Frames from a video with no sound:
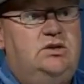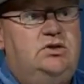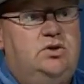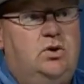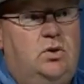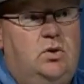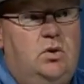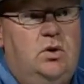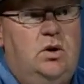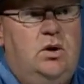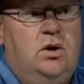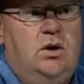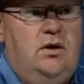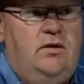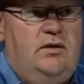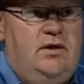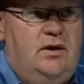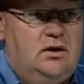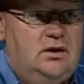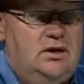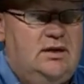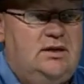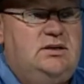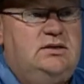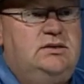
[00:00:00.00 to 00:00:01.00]
So
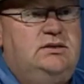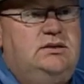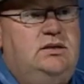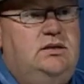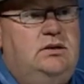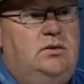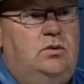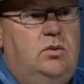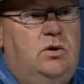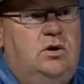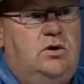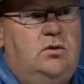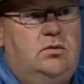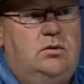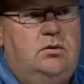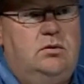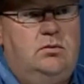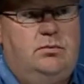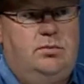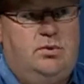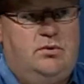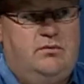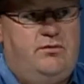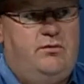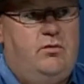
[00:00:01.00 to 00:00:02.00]
they'll get to see the winner
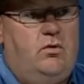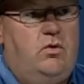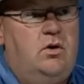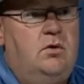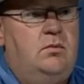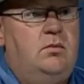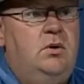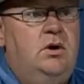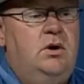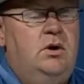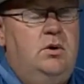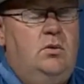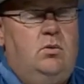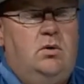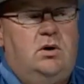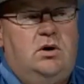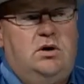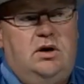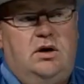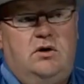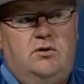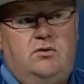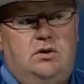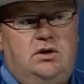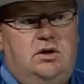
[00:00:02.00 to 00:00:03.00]
perform, where
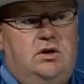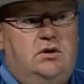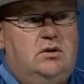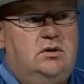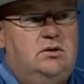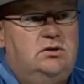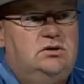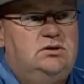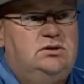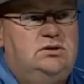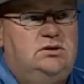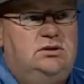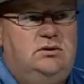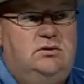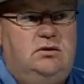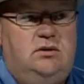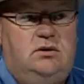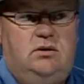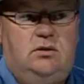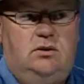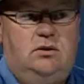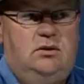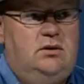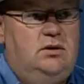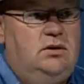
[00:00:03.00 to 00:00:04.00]
in other years
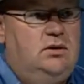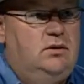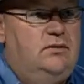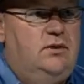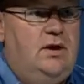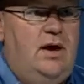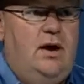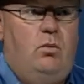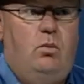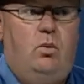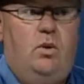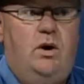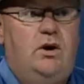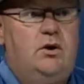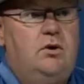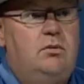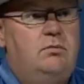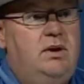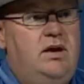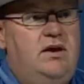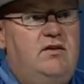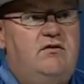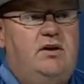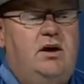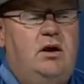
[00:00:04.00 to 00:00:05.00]
that winner
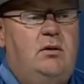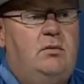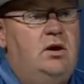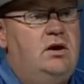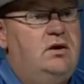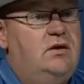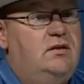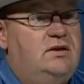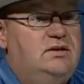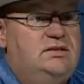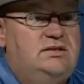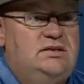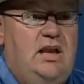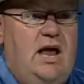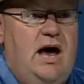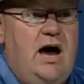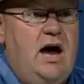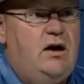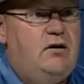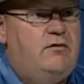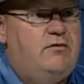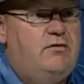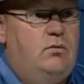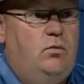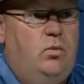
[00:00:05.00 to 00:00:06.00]
may have come out of the
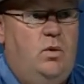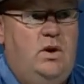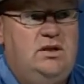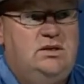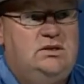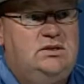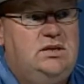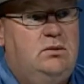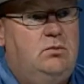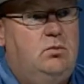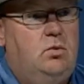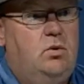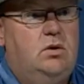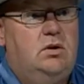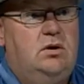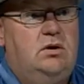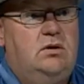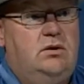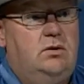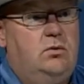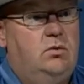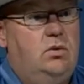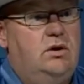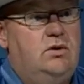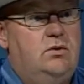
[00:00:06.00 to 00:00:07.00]
slack from Wednesday
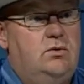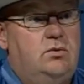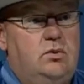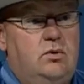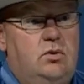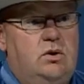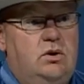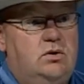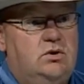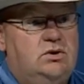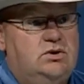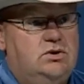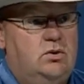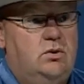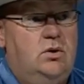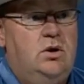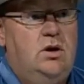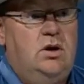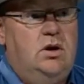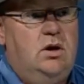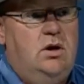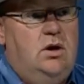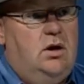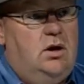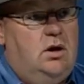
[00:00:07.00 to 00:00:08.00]
morning that won the rodeo. So
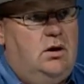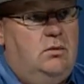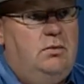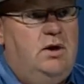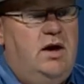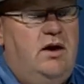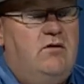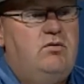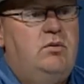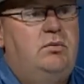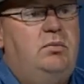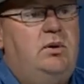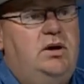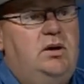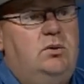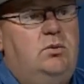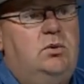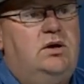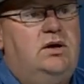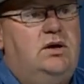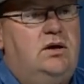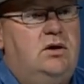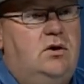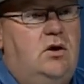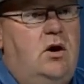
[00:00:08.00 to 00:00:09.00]
everybody
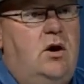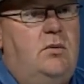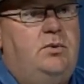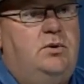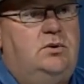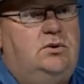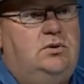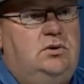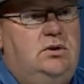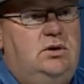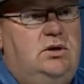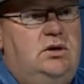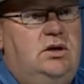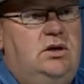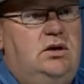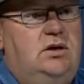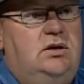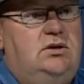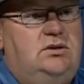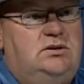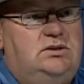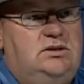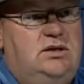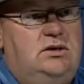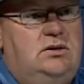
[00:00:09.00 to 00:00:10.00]
will get an opportunity
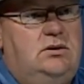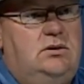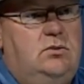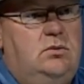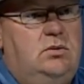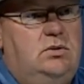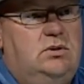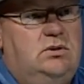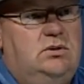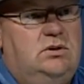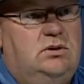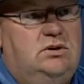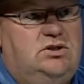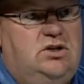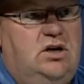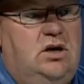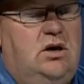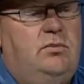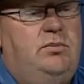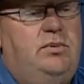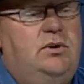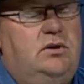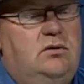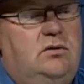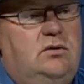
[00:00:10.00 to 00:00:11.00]
to see the
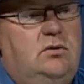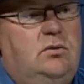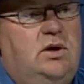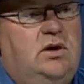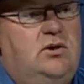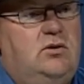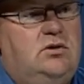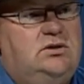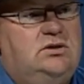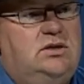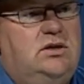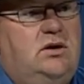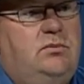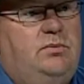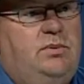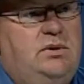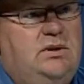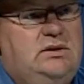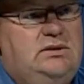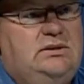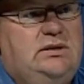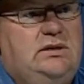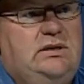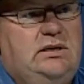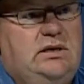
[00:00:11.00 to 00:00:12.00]
champion of the Wainwright
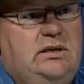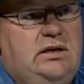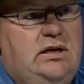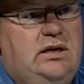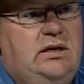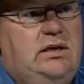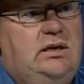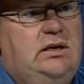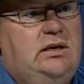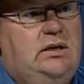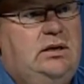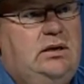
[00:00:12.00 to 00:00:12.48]
Stampede Sunday night.